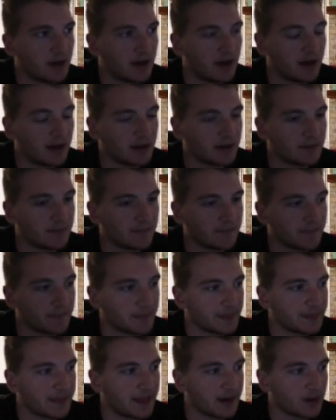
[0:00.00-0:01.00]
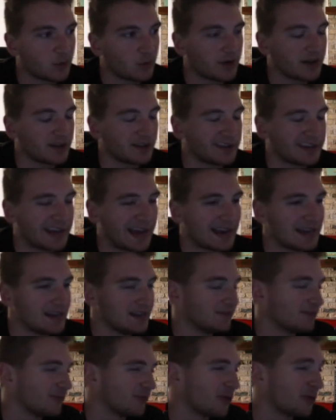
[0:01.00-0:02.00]
Uh, not quite a
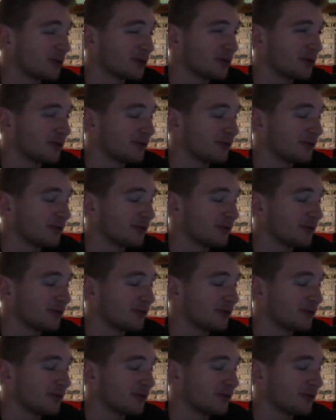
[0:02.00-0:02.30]
94